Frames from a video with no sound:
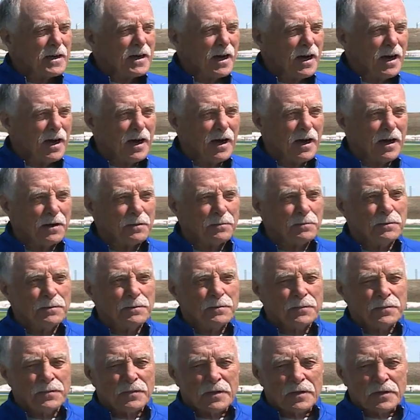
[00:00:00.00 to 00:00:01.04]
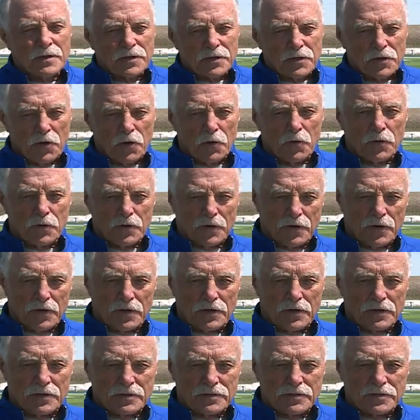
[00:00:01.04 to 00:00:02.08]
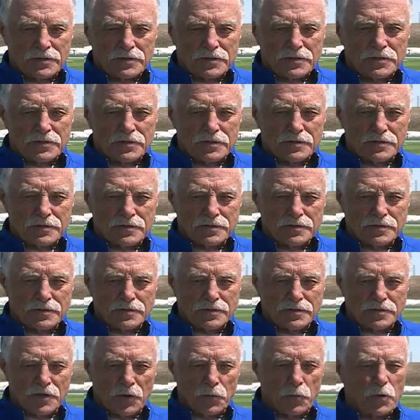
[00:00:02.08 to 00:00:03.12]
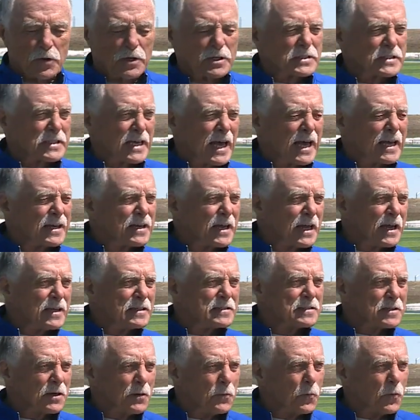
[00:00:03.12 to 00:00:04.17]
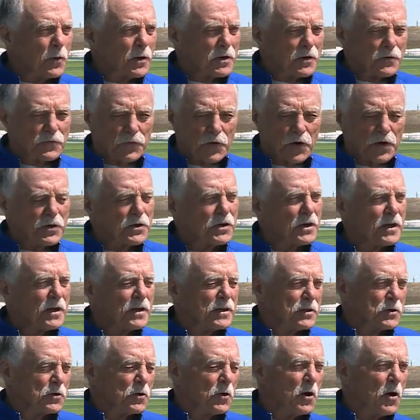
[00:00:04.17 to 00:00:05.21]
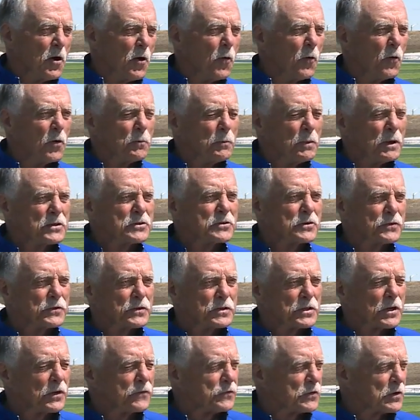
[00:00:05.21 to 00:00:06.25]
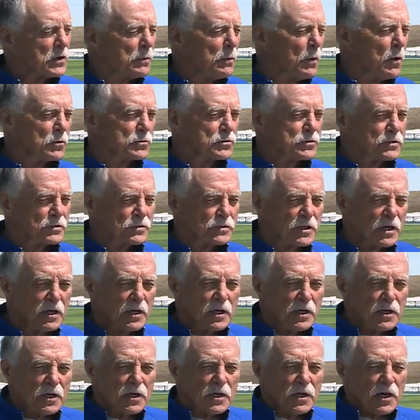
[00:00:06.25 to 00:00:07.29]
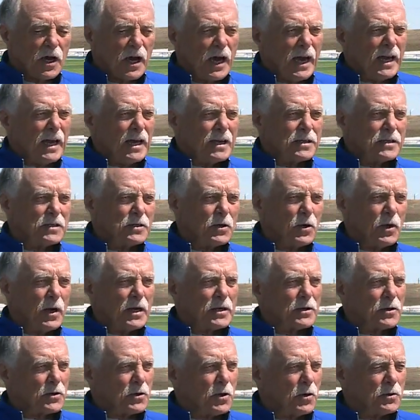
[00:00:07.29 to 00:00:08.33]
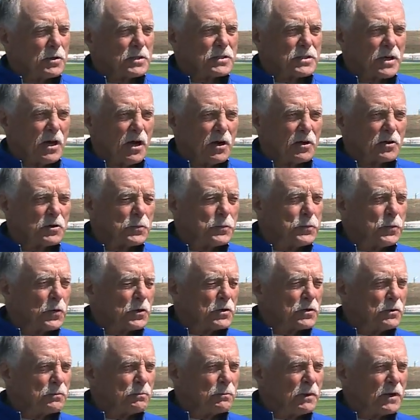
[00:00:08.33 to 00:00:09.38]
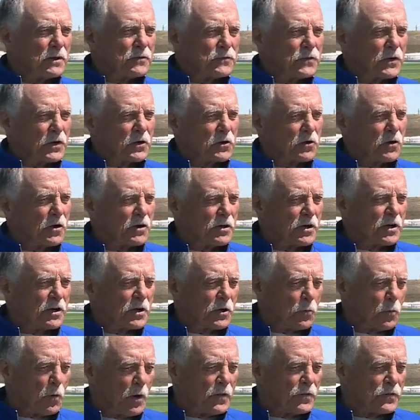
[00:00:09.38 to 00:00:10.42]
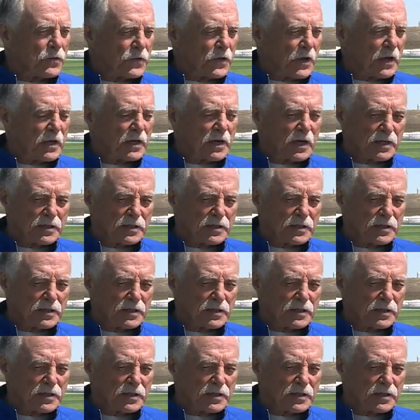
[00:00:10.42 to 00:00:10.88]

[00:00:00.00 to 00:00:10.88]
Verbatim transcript: Um, you know, uh, uh, somewhat a sad day, somewhat a fun day, you know, a whole bunch of different emotions. I, you know, I don't know. It's hard to put my finger on any one thing.